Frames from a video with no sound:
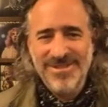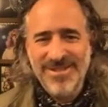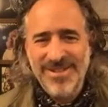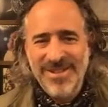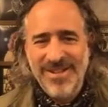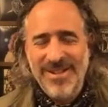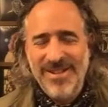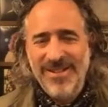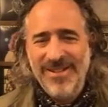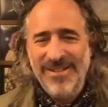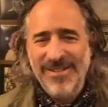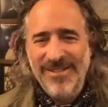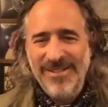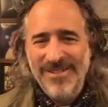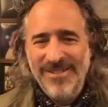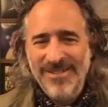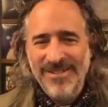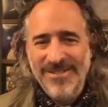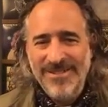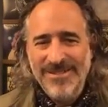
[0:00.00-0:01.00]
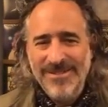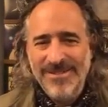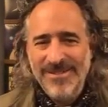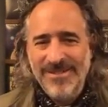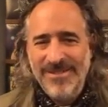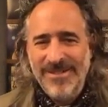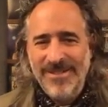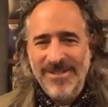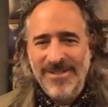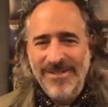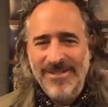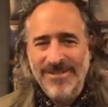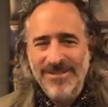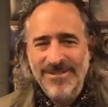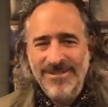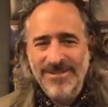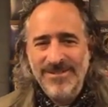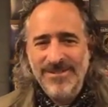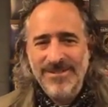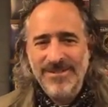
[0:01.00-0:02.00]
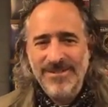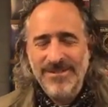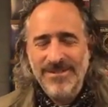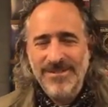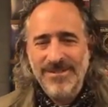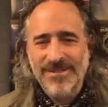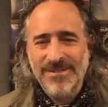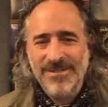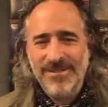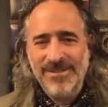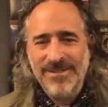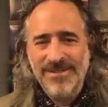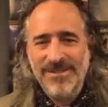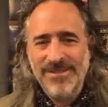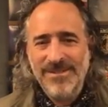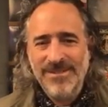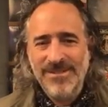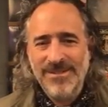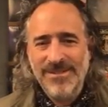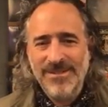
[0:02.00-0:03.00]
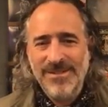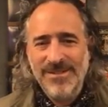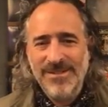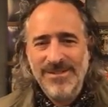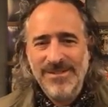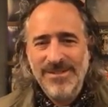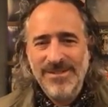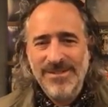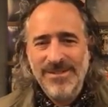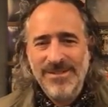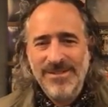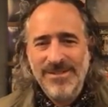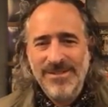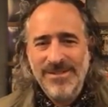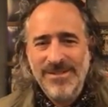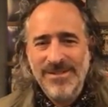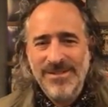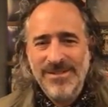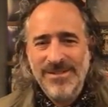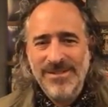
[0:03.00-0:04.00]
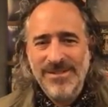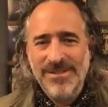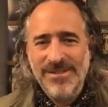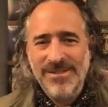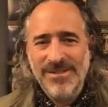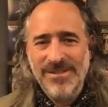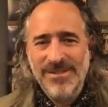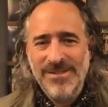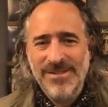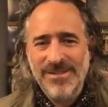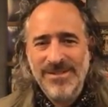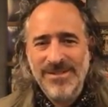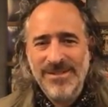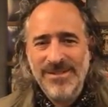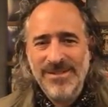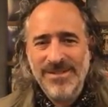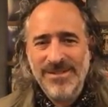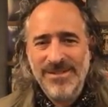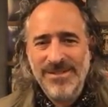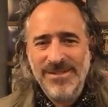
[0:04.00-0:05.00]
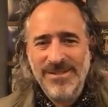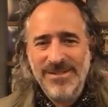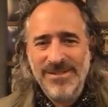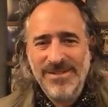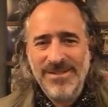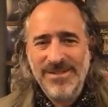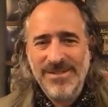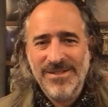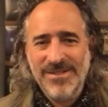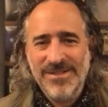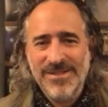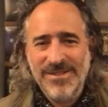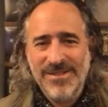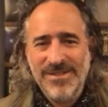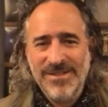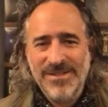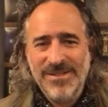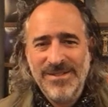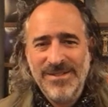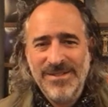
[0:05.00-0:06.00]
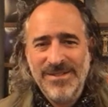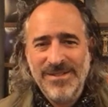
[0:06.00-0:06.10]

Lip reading: [no speech]